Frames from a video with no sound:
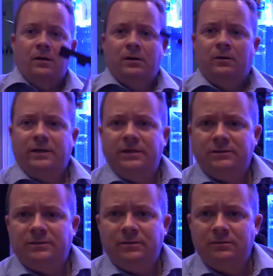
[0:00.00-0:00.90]
Okay,
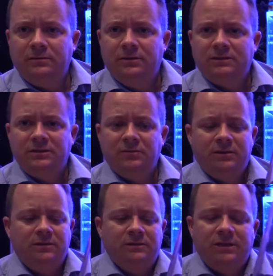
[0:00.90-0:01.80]
so this is what
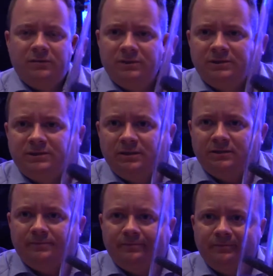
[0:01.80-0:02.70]
it looks like when it's done.